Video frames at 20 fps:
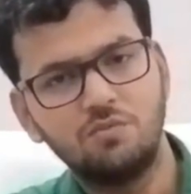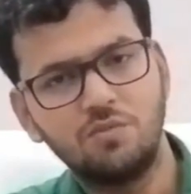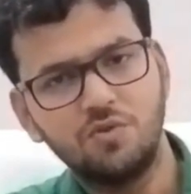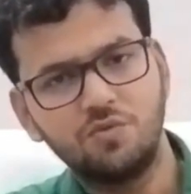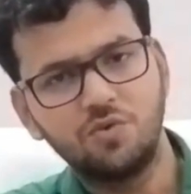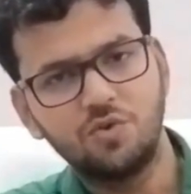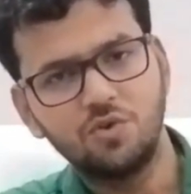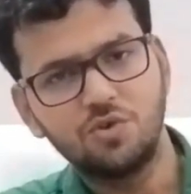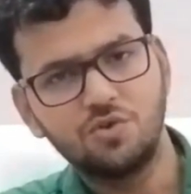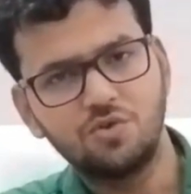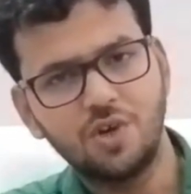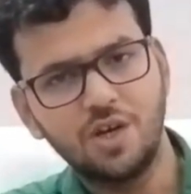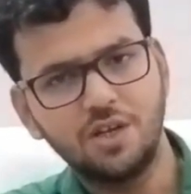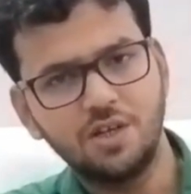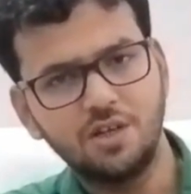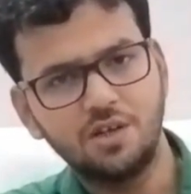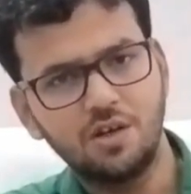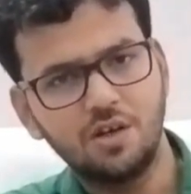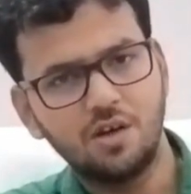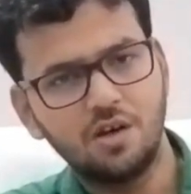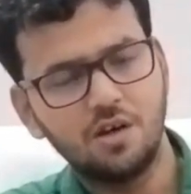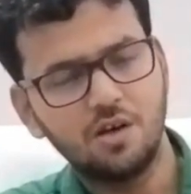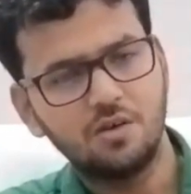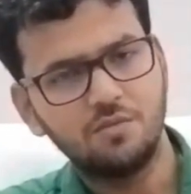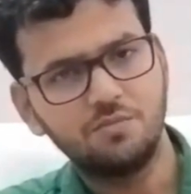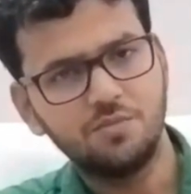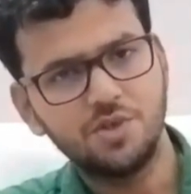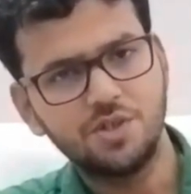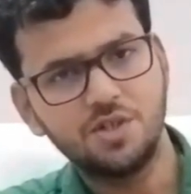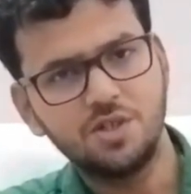Before joining
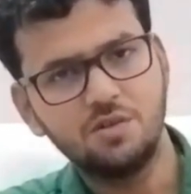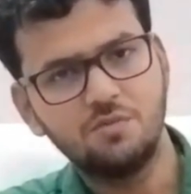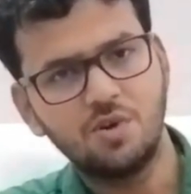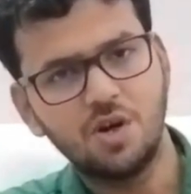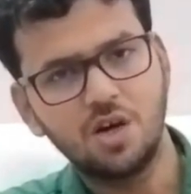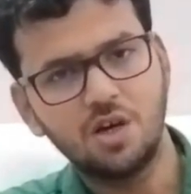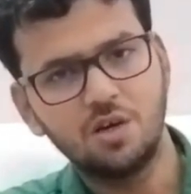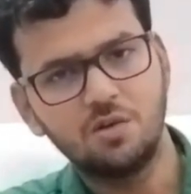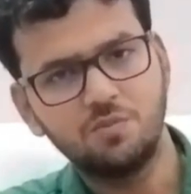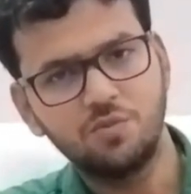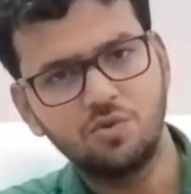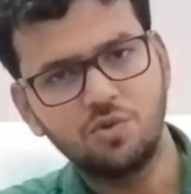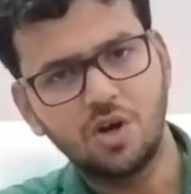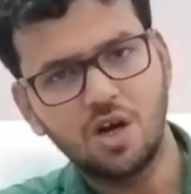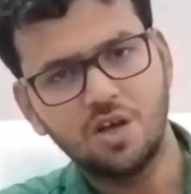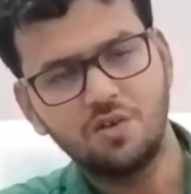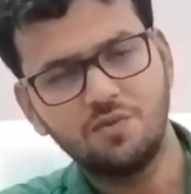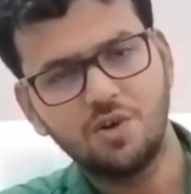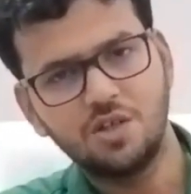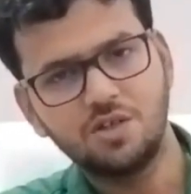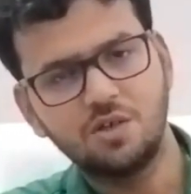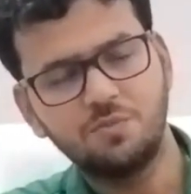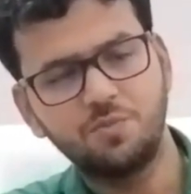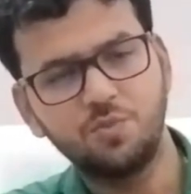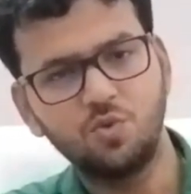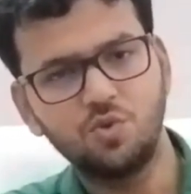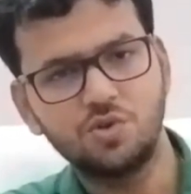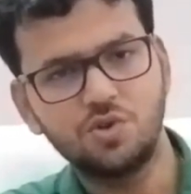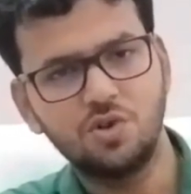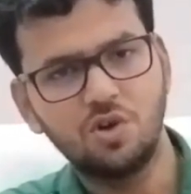B.C.E. Bhagalpur, I was a
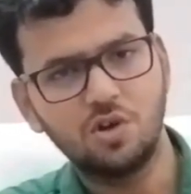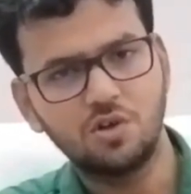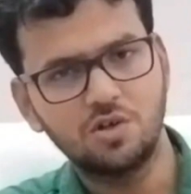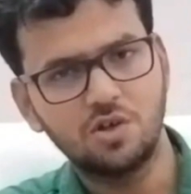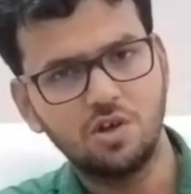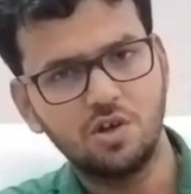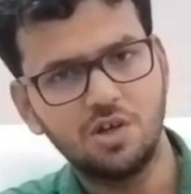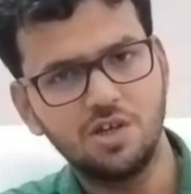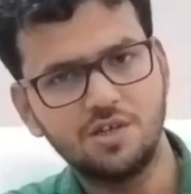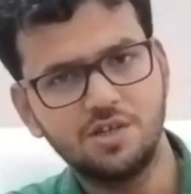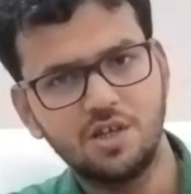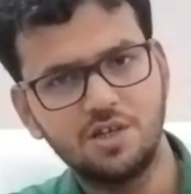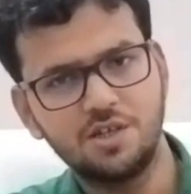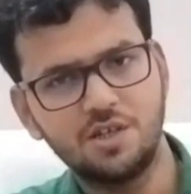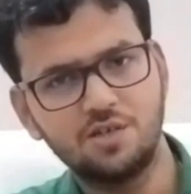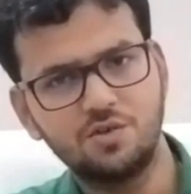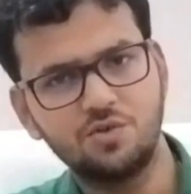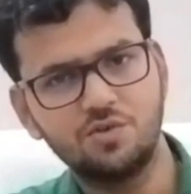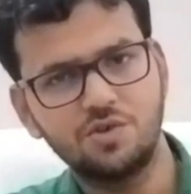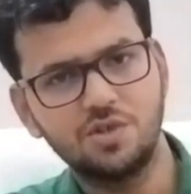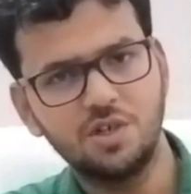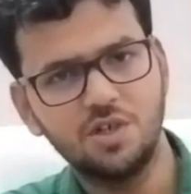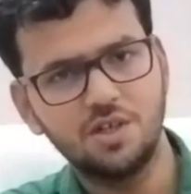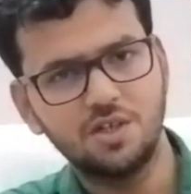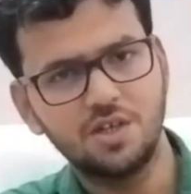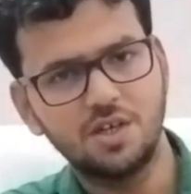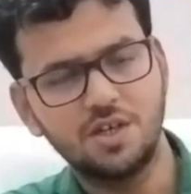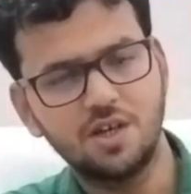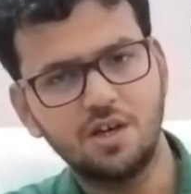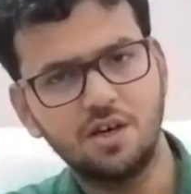postdoctoral research
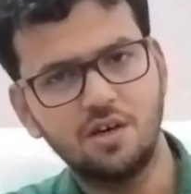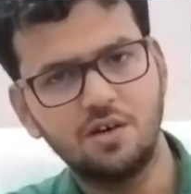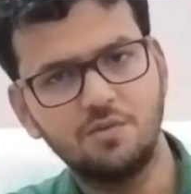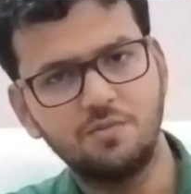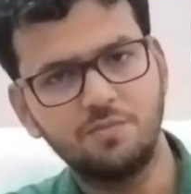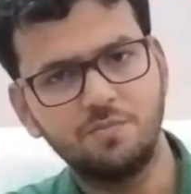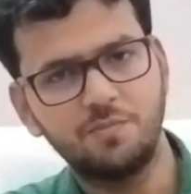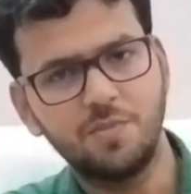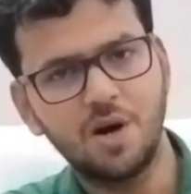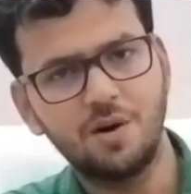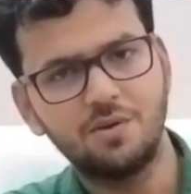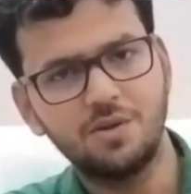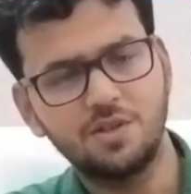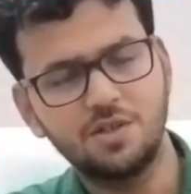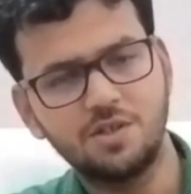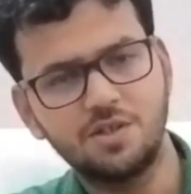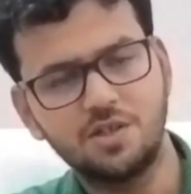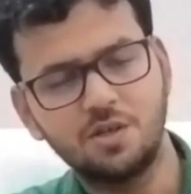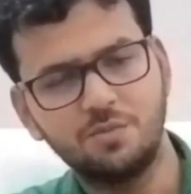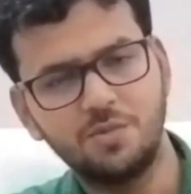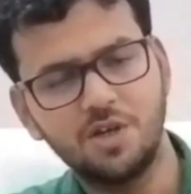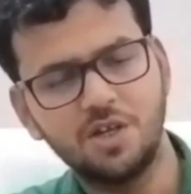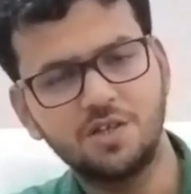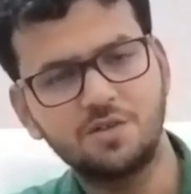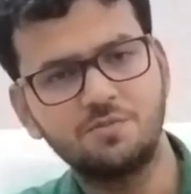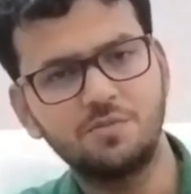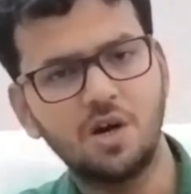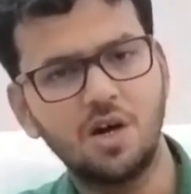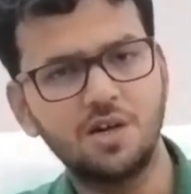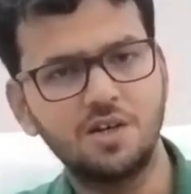associate at a power system and
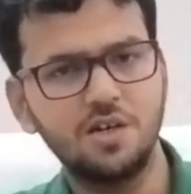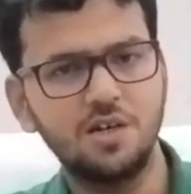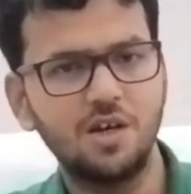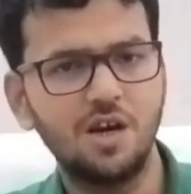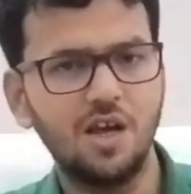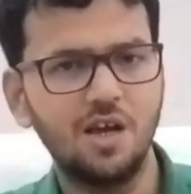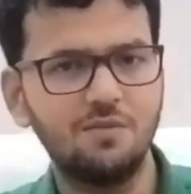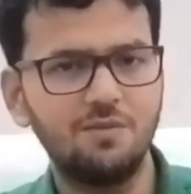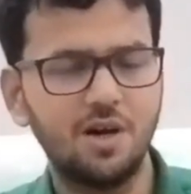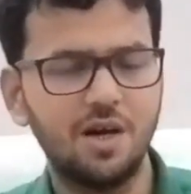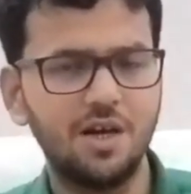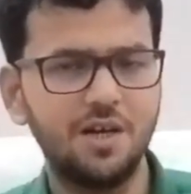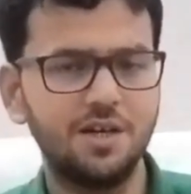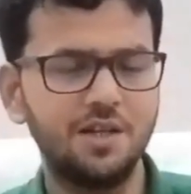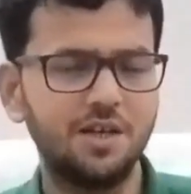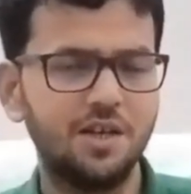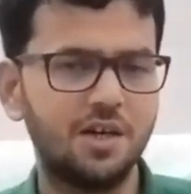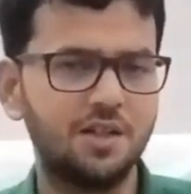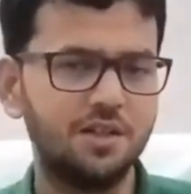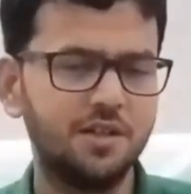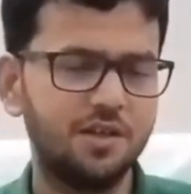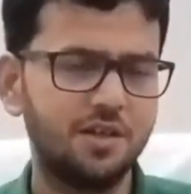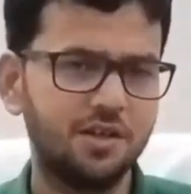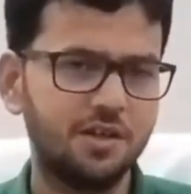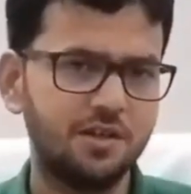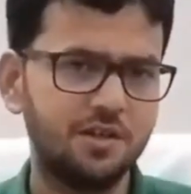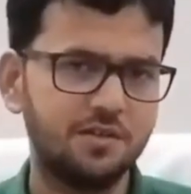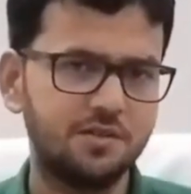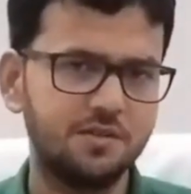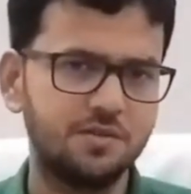a smart grid lab, IIT
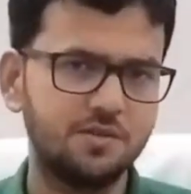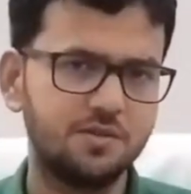Gandhinagar.